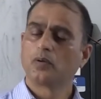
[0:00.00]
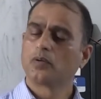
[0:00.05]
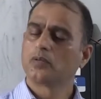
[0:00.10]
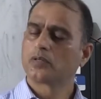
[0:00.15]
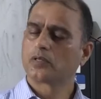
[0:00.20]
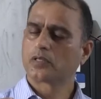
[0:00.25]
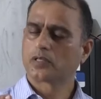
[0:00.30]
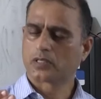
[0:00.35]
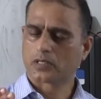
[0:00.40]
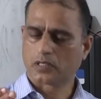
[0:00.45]

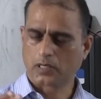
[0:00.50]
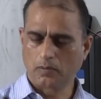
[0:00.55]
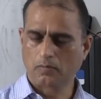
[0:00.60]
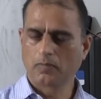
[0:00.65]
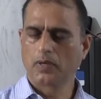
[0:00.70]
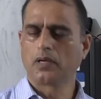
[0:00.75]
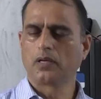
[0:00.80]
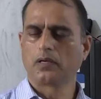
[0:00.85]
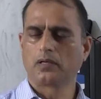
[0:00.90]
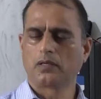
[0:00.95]

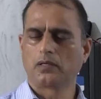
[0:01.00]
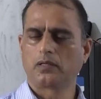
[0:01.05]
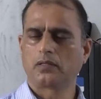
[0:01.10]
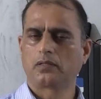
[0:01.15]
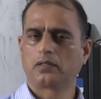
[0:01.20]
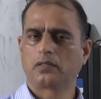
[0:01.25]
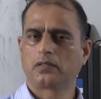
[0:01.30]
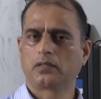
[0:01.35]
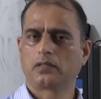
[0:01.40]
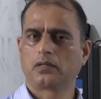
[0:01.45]
Similar,
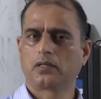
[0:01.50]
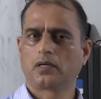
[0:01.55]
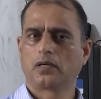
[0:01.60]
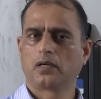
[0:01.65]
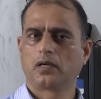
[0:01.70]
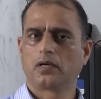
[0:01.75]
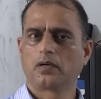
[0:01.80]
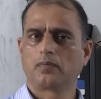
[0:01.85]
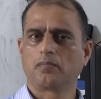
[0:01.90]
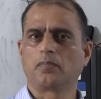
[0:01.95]

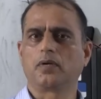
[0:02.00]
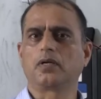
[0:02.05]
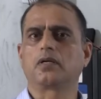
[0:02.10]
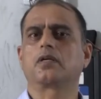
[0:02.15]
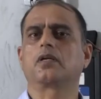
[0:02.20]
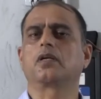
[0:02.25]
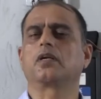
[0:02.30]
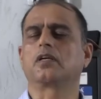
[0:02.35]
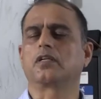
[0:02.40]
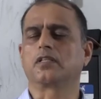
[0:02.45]

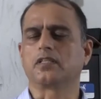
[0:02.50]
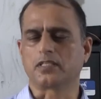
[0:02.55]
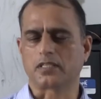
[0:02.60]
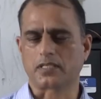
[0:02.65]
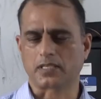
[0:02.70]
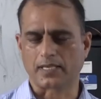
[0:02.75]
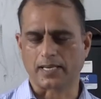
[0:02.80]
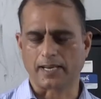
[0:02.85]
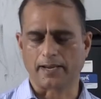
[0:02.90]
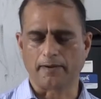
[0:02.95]
but not the
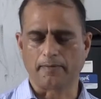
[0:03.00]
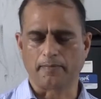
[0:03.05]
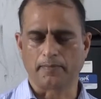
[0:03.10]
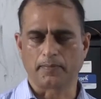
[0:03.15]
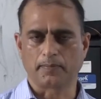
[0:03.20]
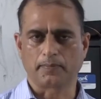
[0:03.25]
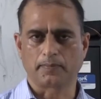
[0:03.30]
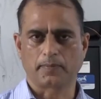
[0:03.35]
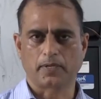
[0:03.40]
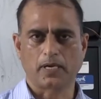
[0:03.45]
same.
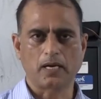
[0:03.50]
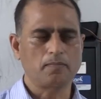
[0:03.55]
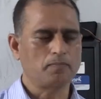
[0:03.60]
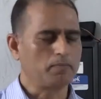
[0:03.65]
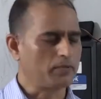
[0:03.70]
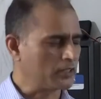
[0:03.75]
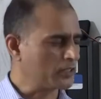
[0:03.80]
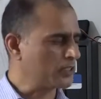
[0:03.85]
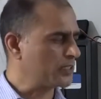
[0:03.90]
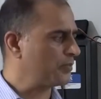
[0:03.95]
Yeah,
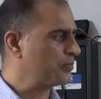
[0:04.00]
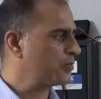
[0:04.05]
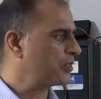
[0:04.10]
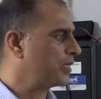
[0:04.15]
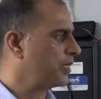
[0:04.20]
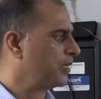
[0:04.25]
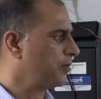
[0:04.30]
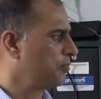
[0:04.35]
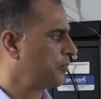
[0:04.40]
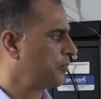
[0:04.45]
perception and